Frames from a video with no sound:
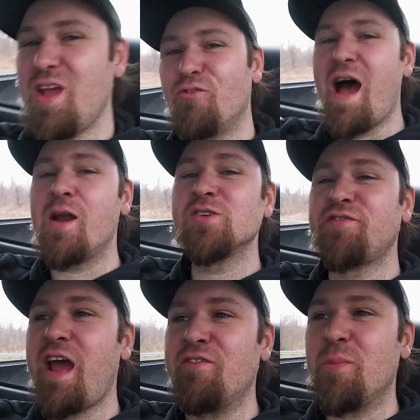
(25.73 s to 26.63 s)
Rahdo's
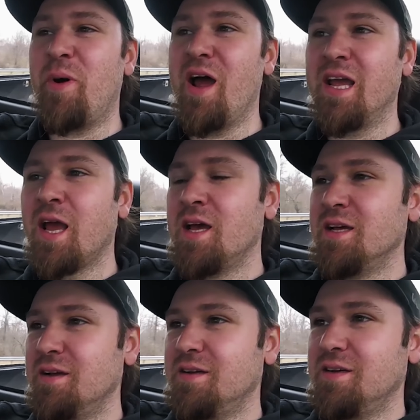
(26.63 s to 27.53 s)
favorite bike.
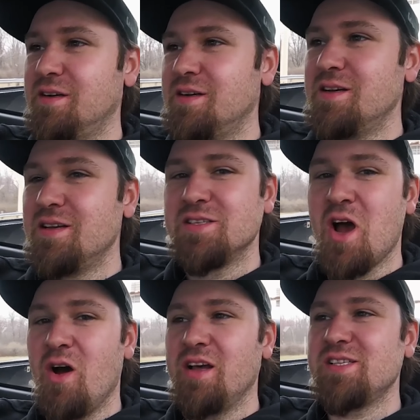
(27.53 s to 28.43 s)

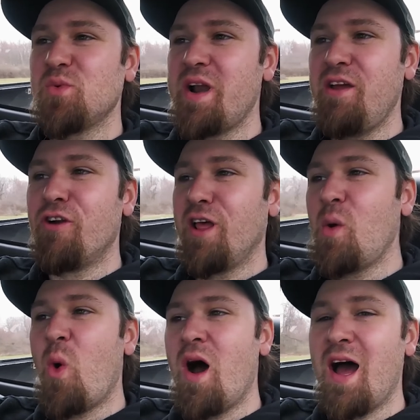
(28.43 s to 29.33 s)
So this is what he really
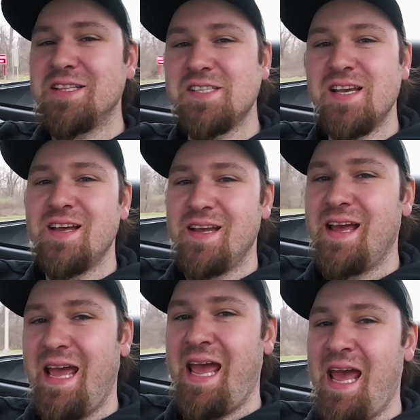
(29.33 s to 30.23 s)
wants.
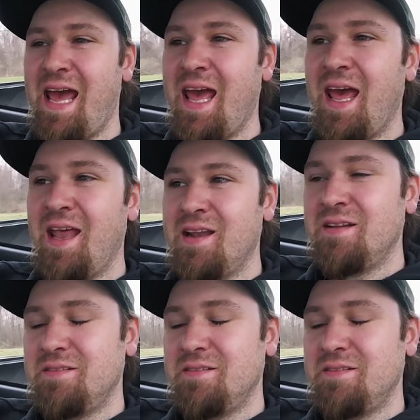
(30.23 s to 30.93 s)
And